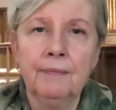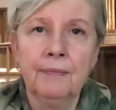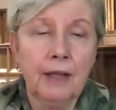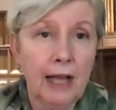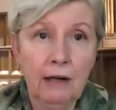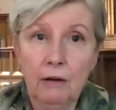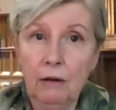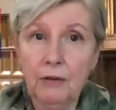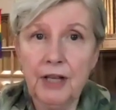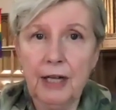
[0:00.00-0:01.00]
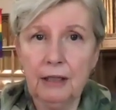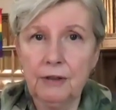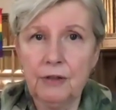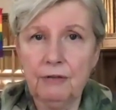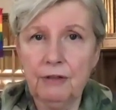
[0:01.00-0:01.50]
Then all the
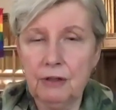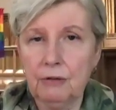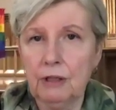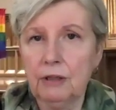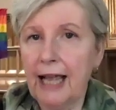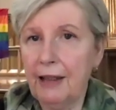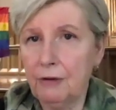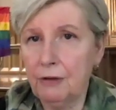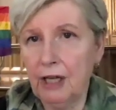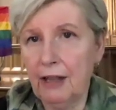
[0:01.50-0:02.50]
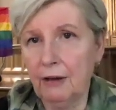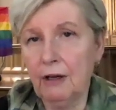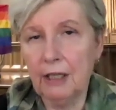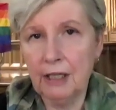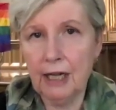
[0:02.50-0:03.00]
elders of Israel gathered together
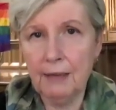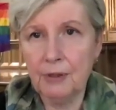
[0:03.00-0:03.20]
and came